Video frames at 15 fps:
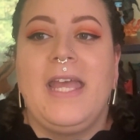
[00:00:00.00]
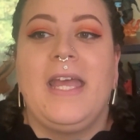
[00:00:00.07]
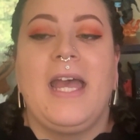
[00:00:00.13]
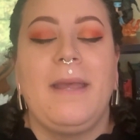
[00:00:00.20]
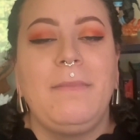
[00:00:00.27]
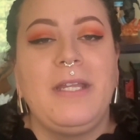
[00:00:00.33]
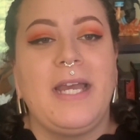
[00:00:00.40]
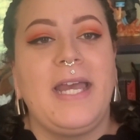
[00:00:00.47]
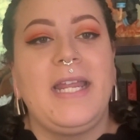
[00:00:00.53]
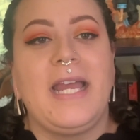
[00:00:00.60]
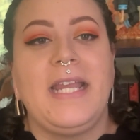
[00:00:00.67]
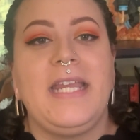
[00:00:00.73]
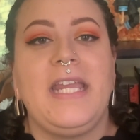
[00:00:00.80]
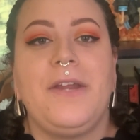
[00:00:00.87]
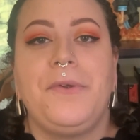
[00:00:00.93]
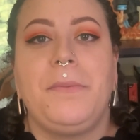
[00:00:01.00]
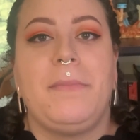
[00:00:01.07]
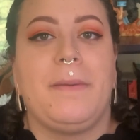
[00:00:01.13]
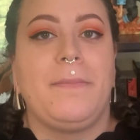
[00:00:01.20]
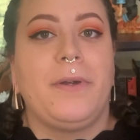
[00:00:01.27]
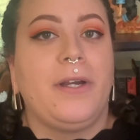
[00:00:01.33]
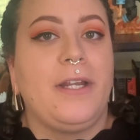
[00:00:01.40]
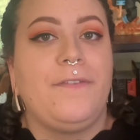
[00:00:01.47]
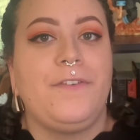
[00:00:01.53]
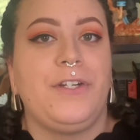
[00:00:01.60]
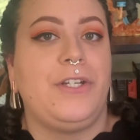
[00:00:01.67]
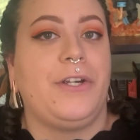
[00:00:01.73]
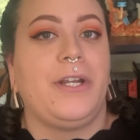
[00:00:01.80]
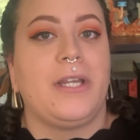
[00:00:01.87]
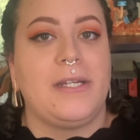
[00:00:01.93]
I mean, I, I can't remember if
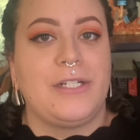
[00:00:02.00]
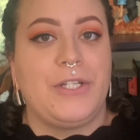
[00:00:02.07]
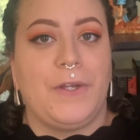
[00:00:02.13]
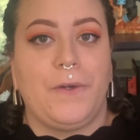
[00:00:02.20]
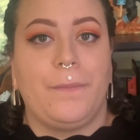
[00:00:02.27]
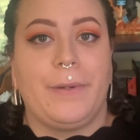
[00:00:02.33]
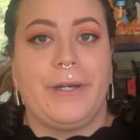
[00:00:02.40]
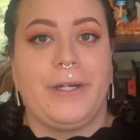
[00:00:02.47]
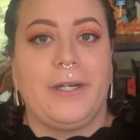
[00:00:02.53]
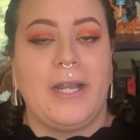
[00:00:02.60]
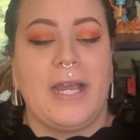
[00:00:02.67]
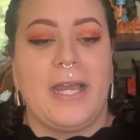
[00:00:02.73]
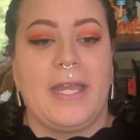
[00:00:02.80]
during October,